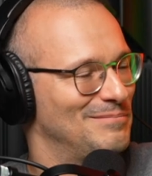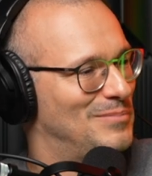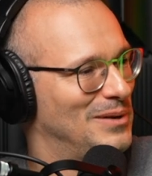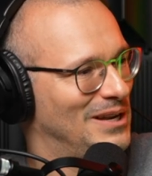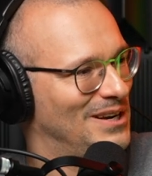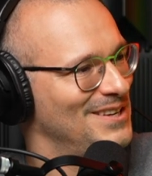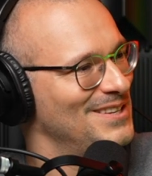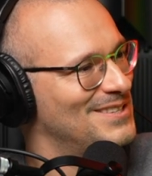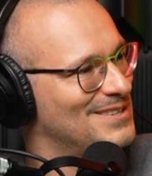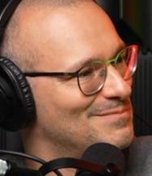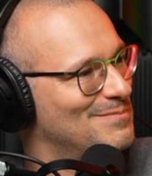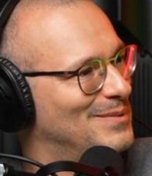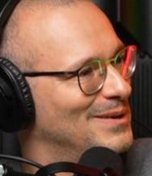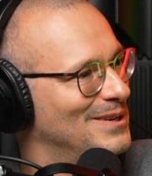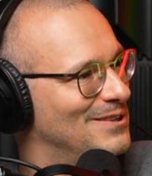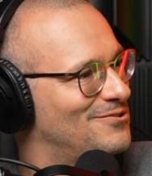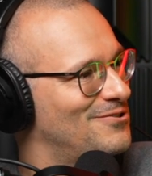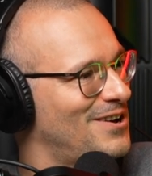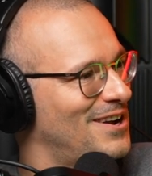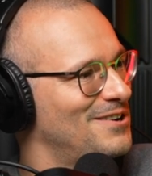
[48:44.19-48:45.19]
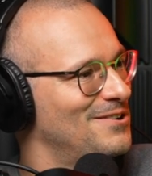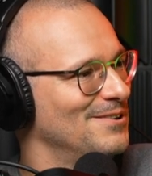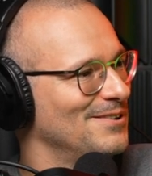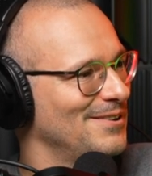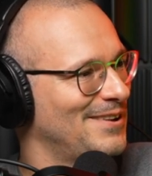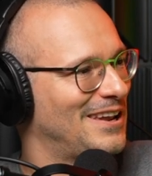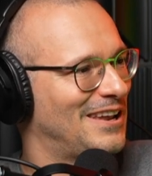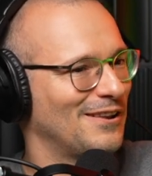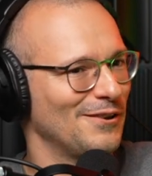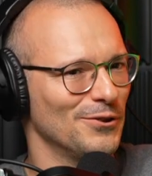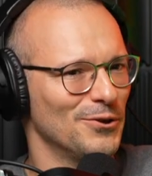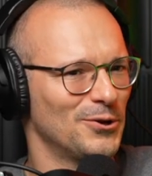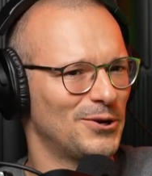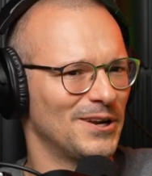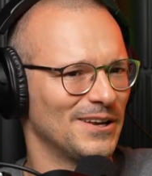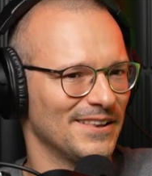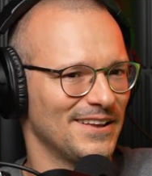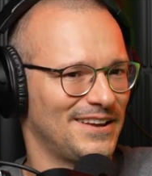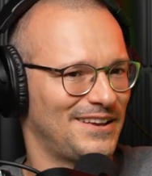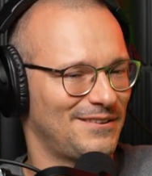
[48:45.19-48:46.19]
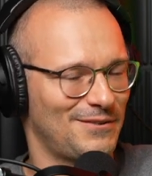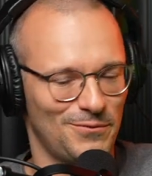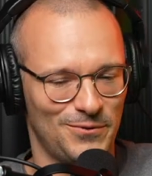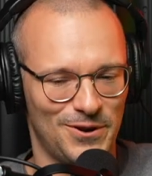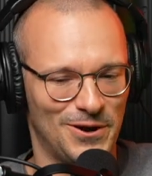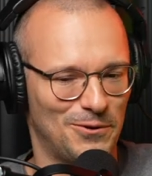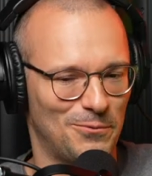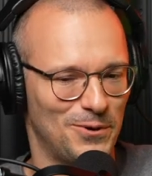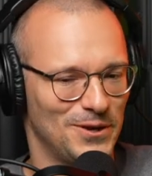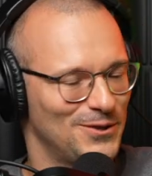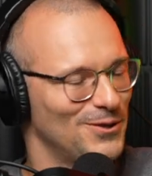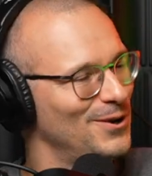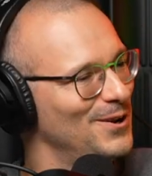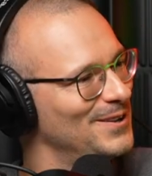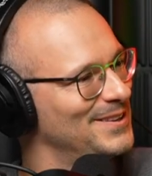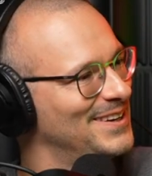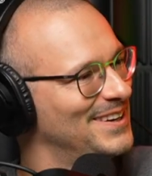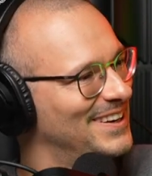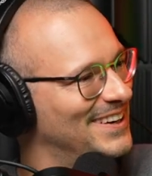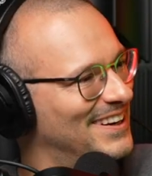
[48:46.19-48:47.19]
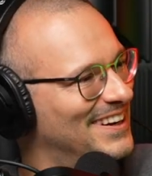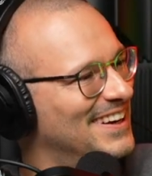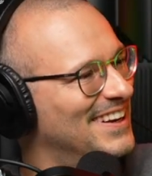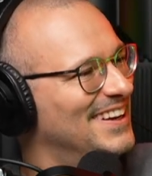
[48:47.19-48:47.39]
peanuts, but rather like looking like, you know, with all the